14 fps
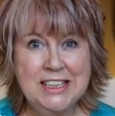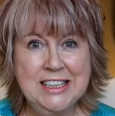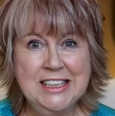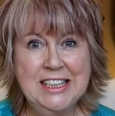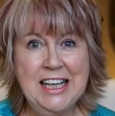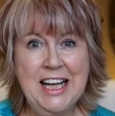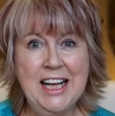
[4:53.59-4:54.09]

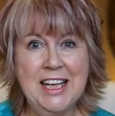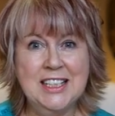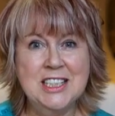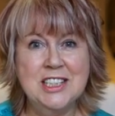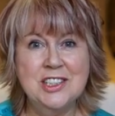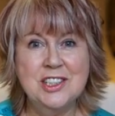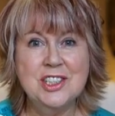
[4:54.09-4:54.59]

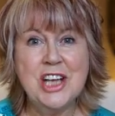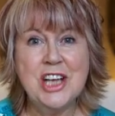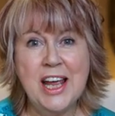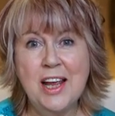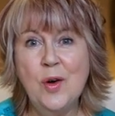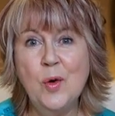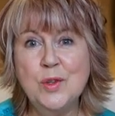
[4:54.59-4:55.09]
that
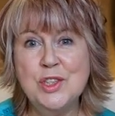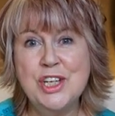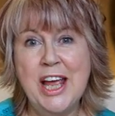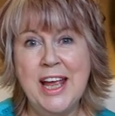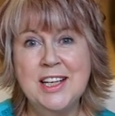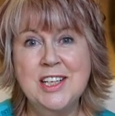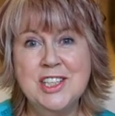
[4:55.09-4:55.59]
all
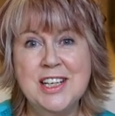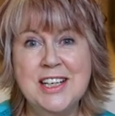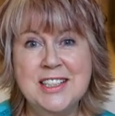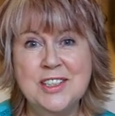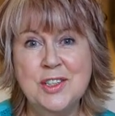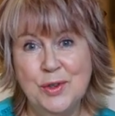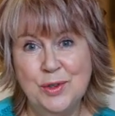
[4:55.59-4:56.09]
change
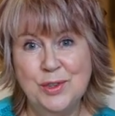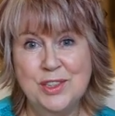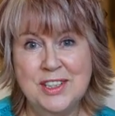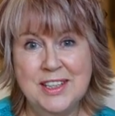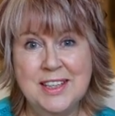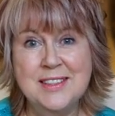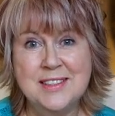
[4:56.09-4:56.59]
is good
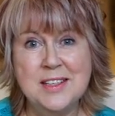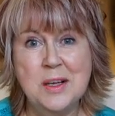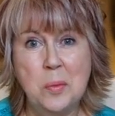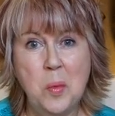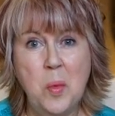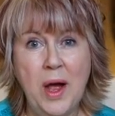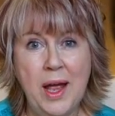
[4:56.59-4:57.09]
in
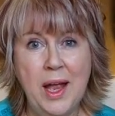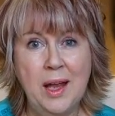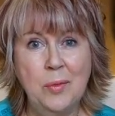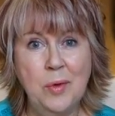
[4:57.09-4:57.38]
some way.